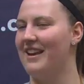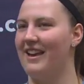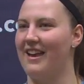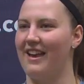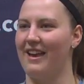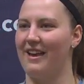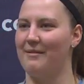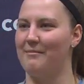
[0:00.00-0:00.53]

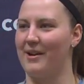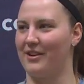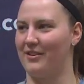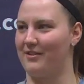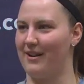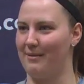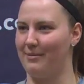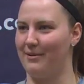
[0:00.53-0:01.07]
And my
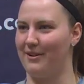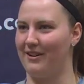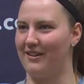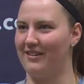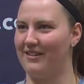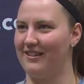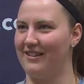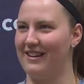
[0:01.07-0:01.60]
grandpa.
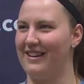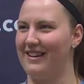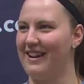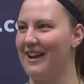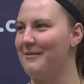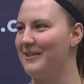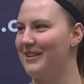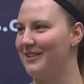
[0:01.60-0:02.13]
And
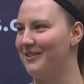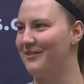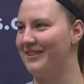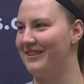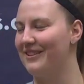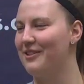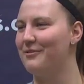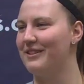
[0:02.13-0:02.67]
I mean,
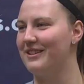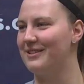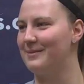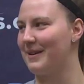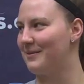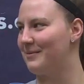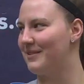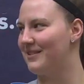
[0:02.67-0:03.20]
you would
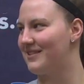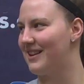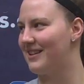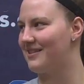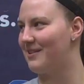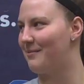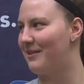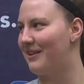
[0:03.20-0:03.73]
expect me to say
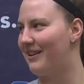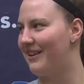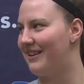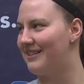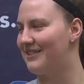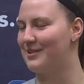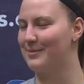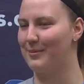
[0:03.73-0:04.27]
somebody
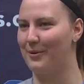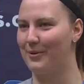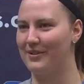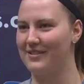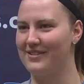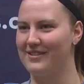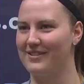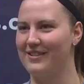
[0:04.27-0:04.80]
in
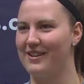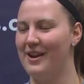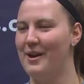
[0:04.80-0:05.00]
sports,